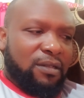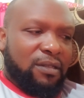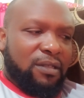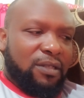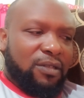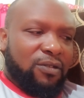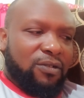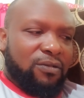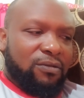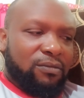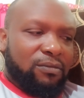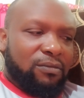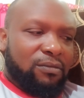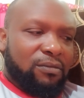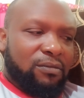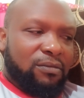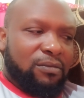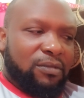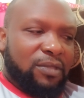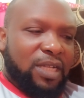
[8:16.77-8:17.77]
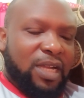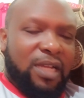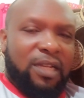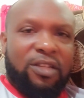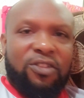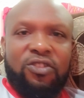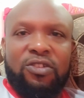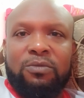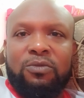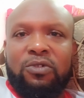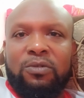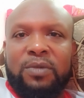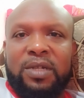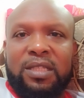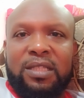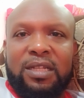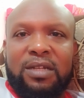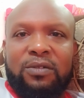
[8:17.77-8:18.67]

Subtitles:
you know, got a she moment.